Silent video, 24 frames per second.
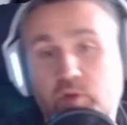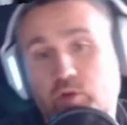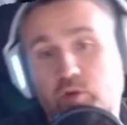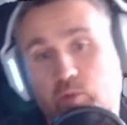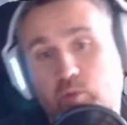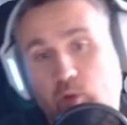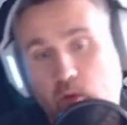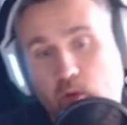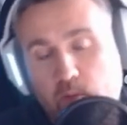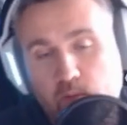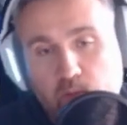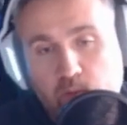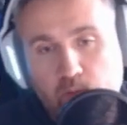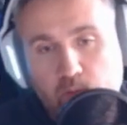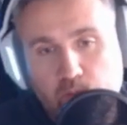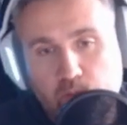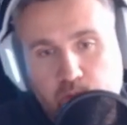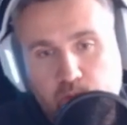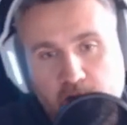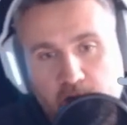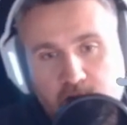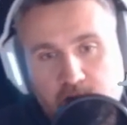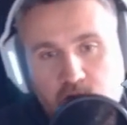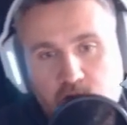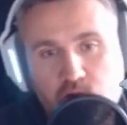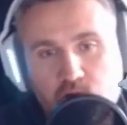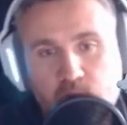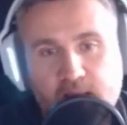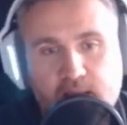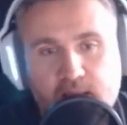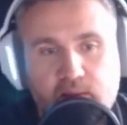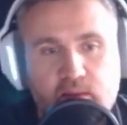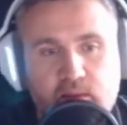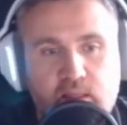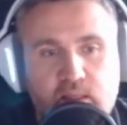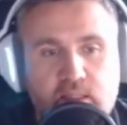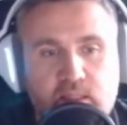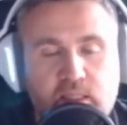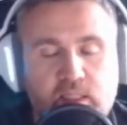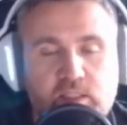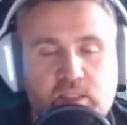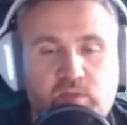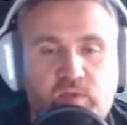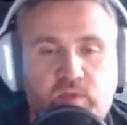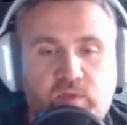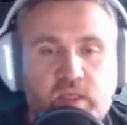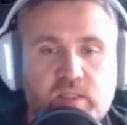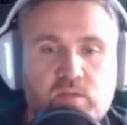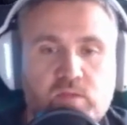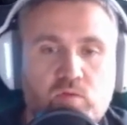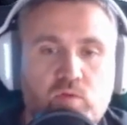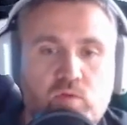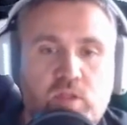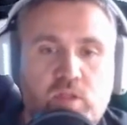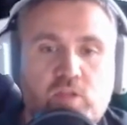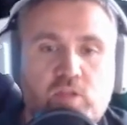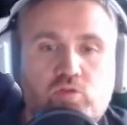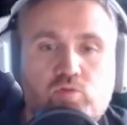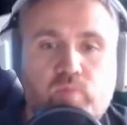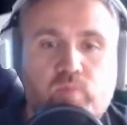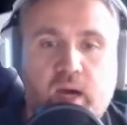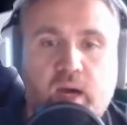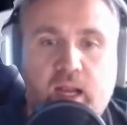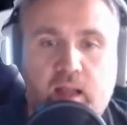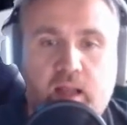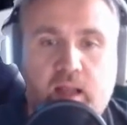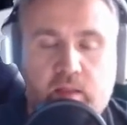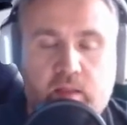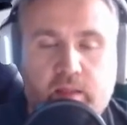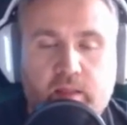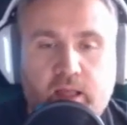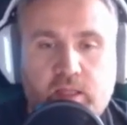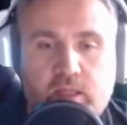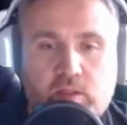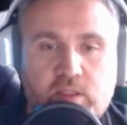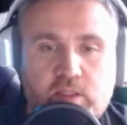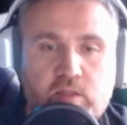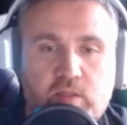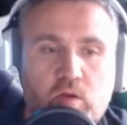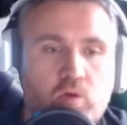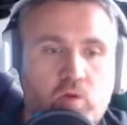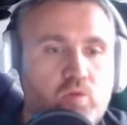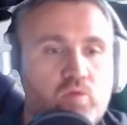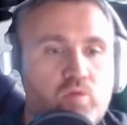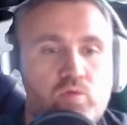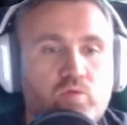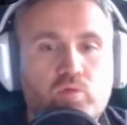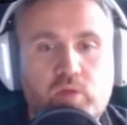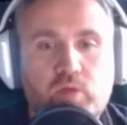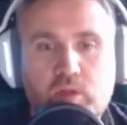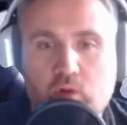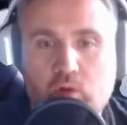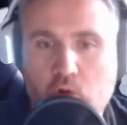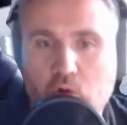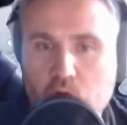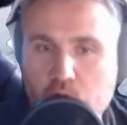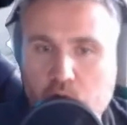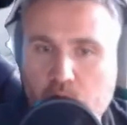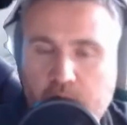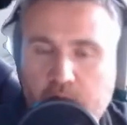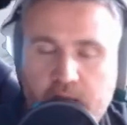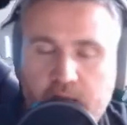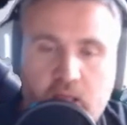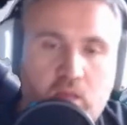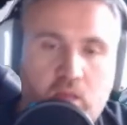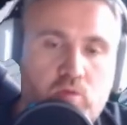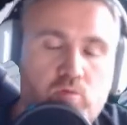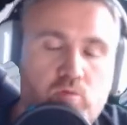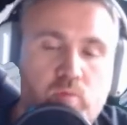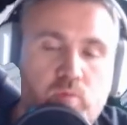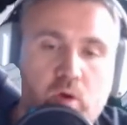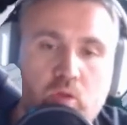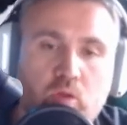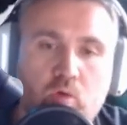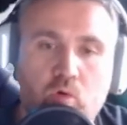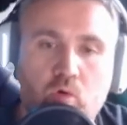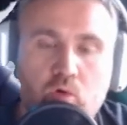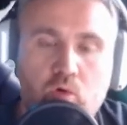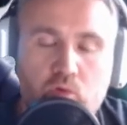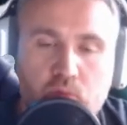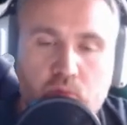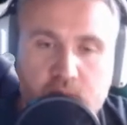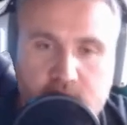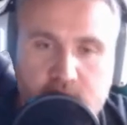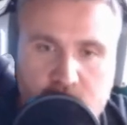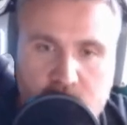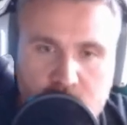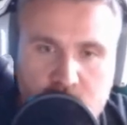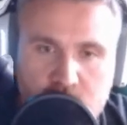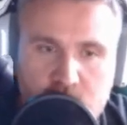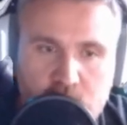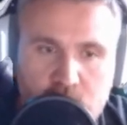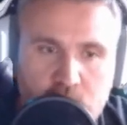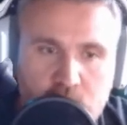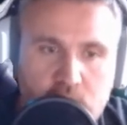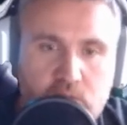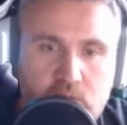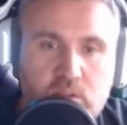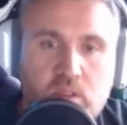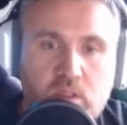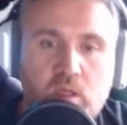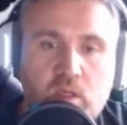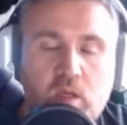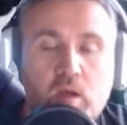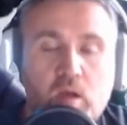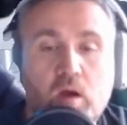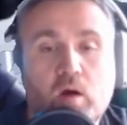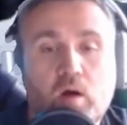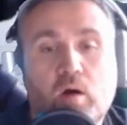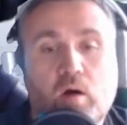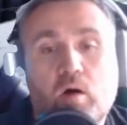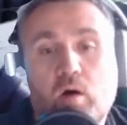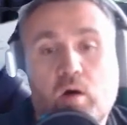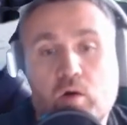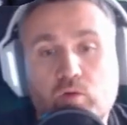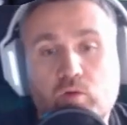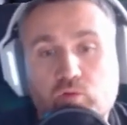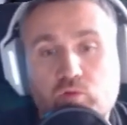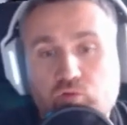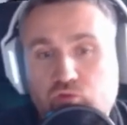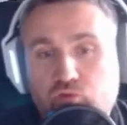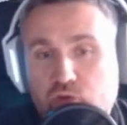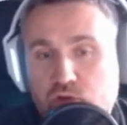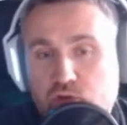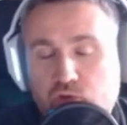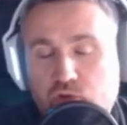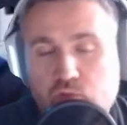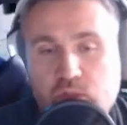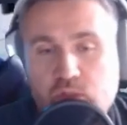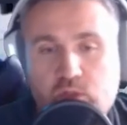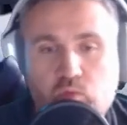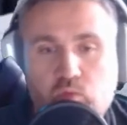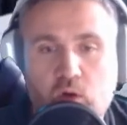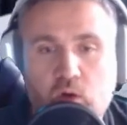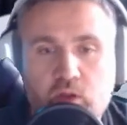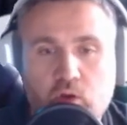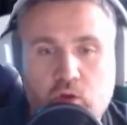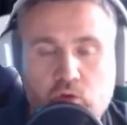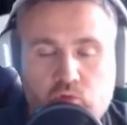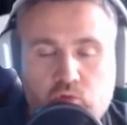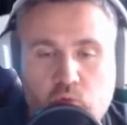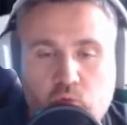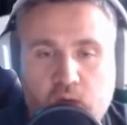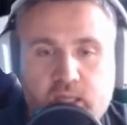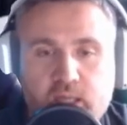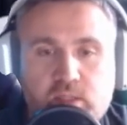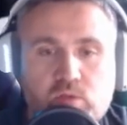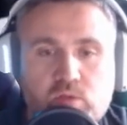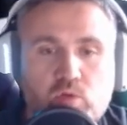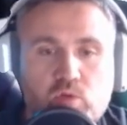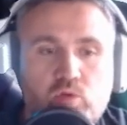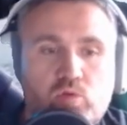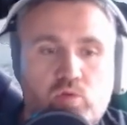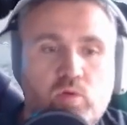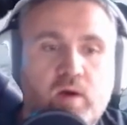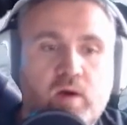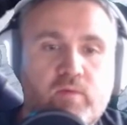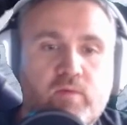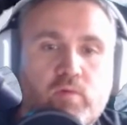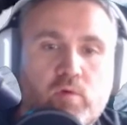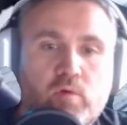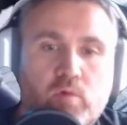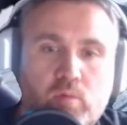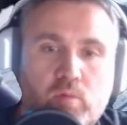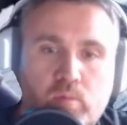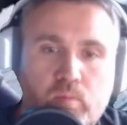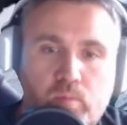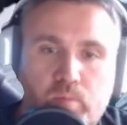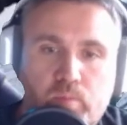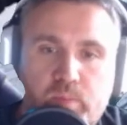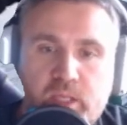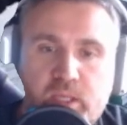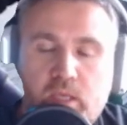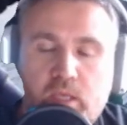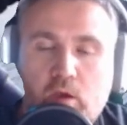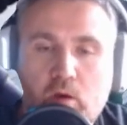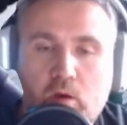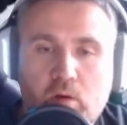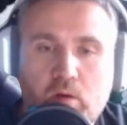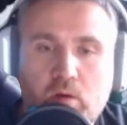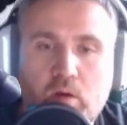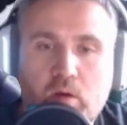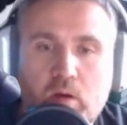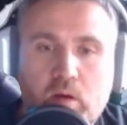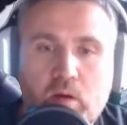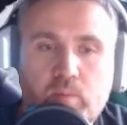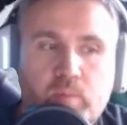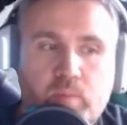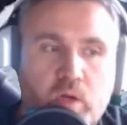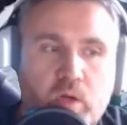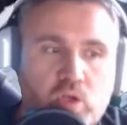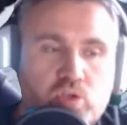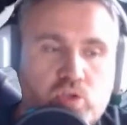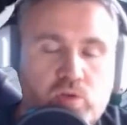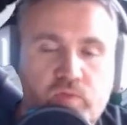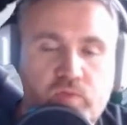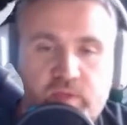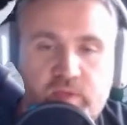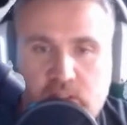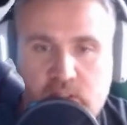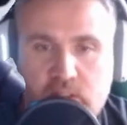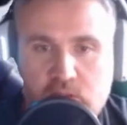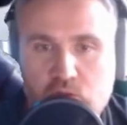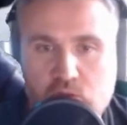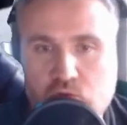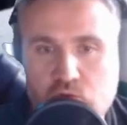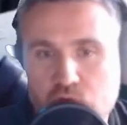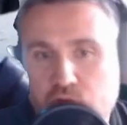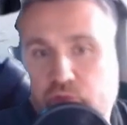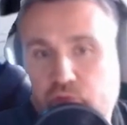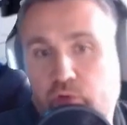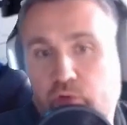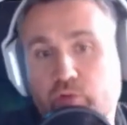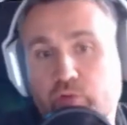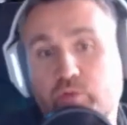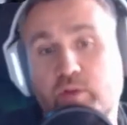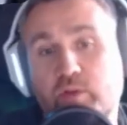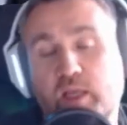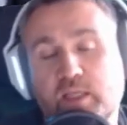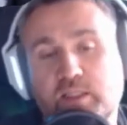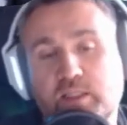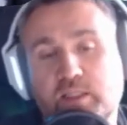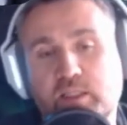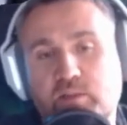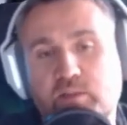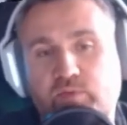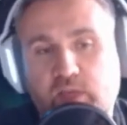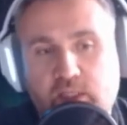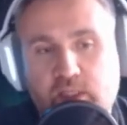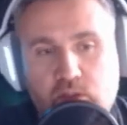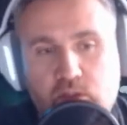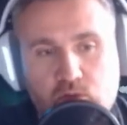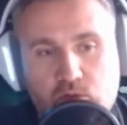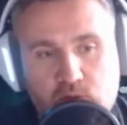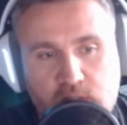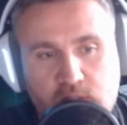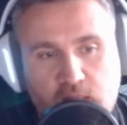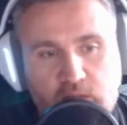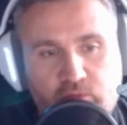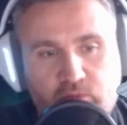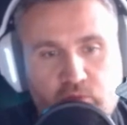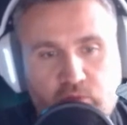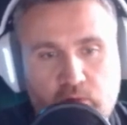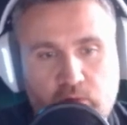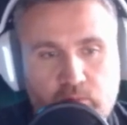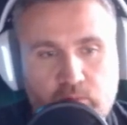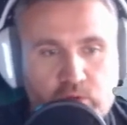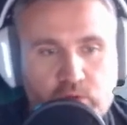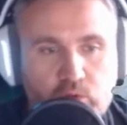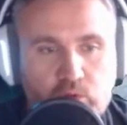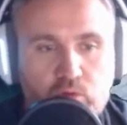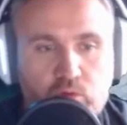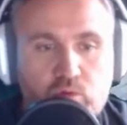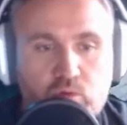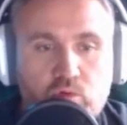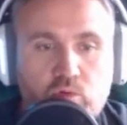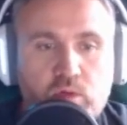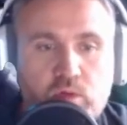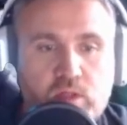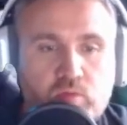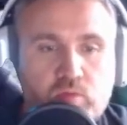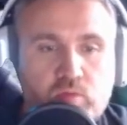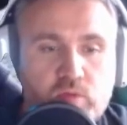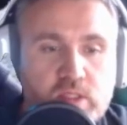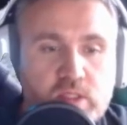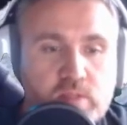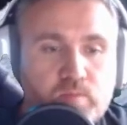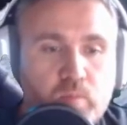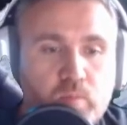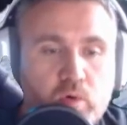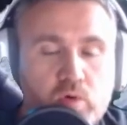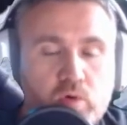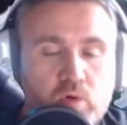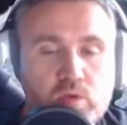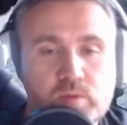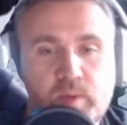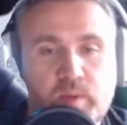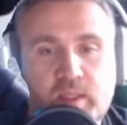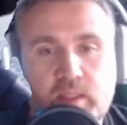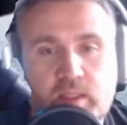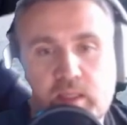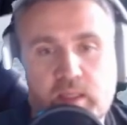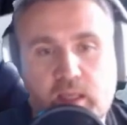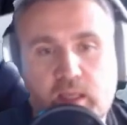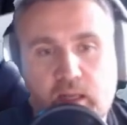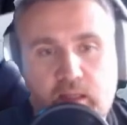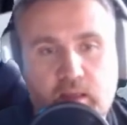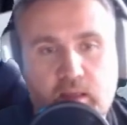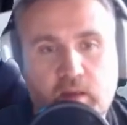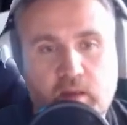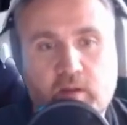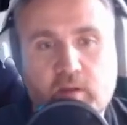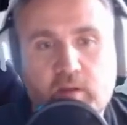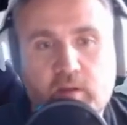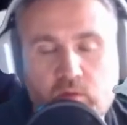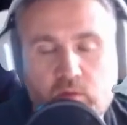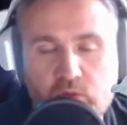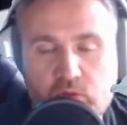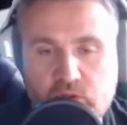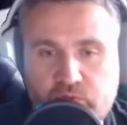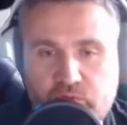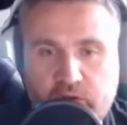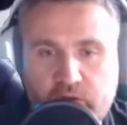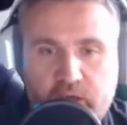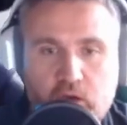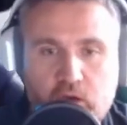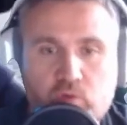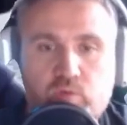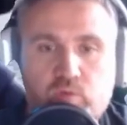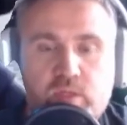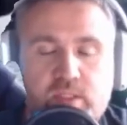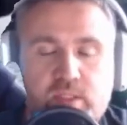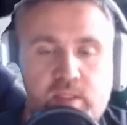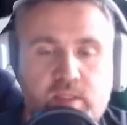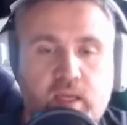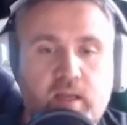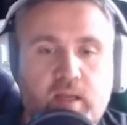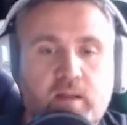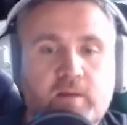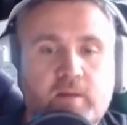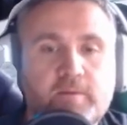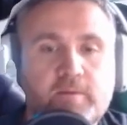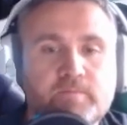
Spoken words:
the more points you make this SVS. So you need to balance that. Either you do it all the way and you burn all your essence stones, or you just do it one or twice so you have a bigger bunch of essence stone for the next SVS you start from. So you do it with both, basically, with fire crystal